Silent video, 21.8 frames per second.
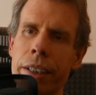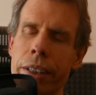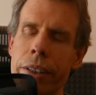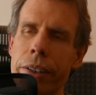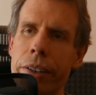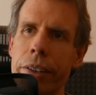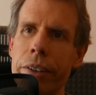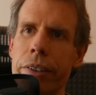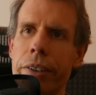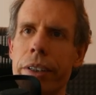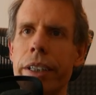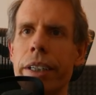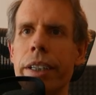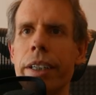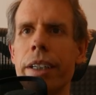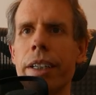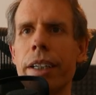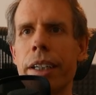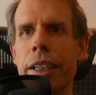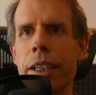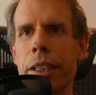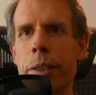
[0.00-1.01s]

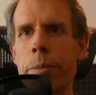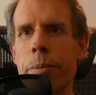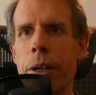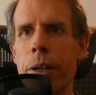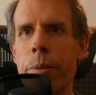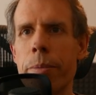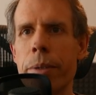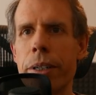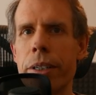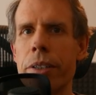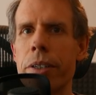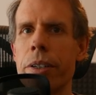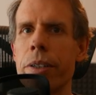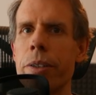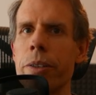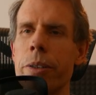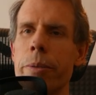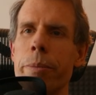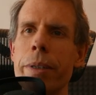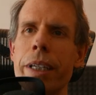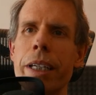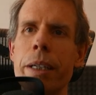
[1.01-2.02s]
theory and experiment,
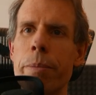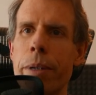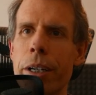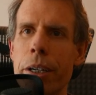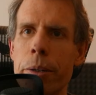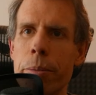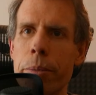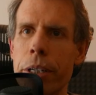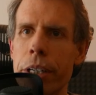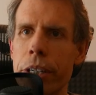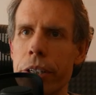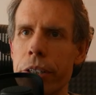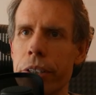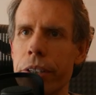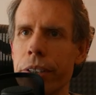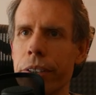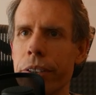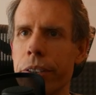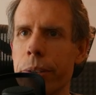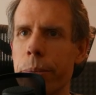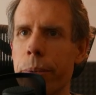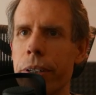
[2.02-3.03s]
or make better
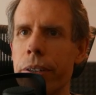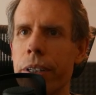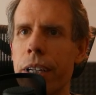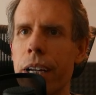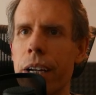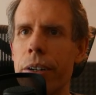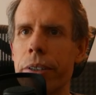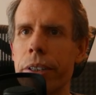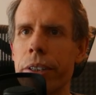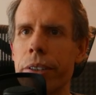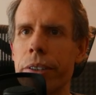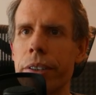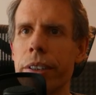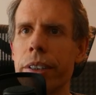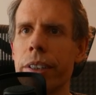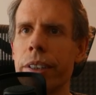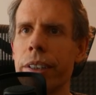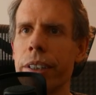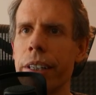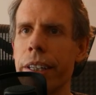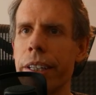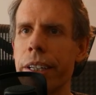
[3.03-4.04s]
predictions about how your
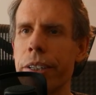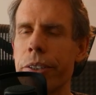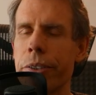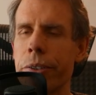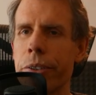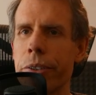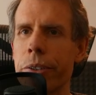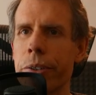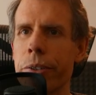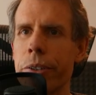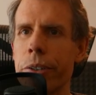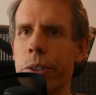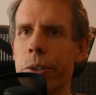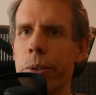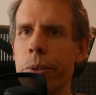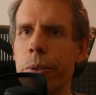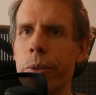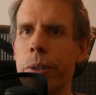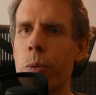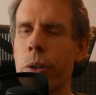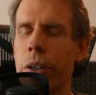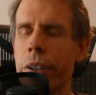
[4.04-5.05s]
laser is going
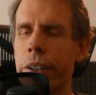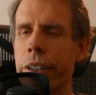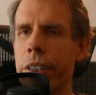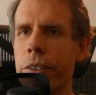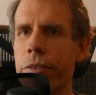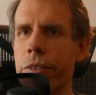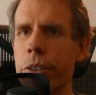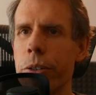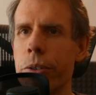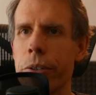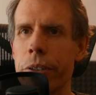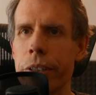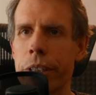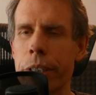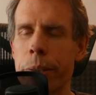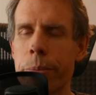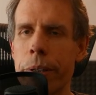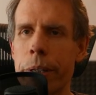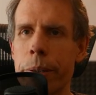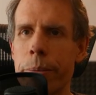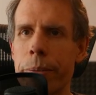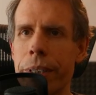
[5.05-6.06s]
to work in a future
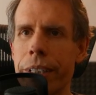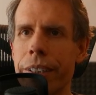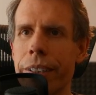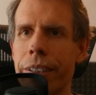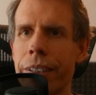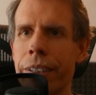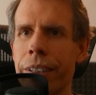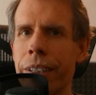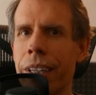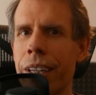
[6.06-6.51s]
experiment.